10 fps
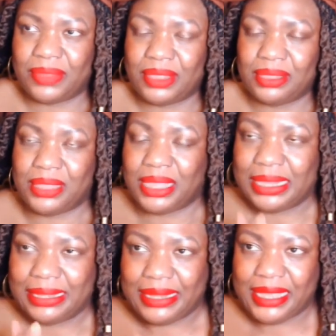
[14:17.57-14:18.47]
the
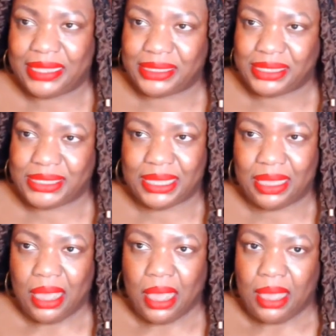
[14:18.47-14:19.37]
elites
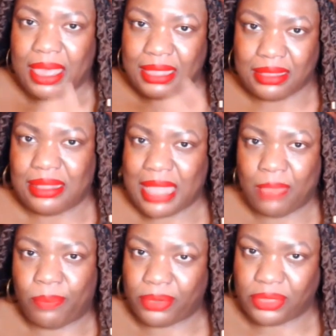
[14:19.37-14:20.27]
in
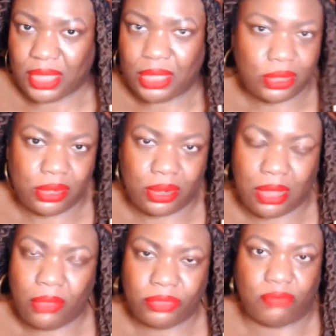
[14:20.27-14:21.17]
that particular
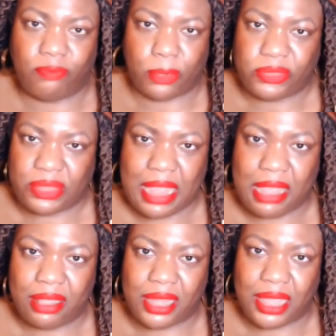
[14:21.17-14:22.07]
cult of
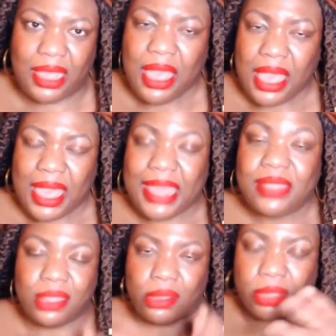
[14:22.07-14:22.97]
personality
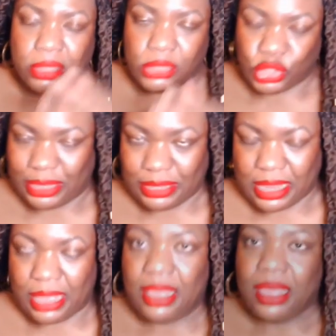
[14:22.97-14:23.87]
and their
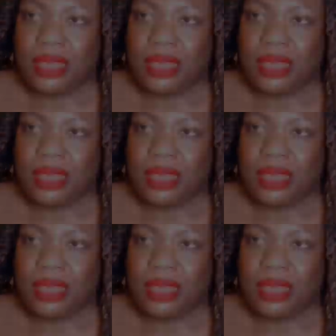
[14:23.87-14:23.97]
agenda.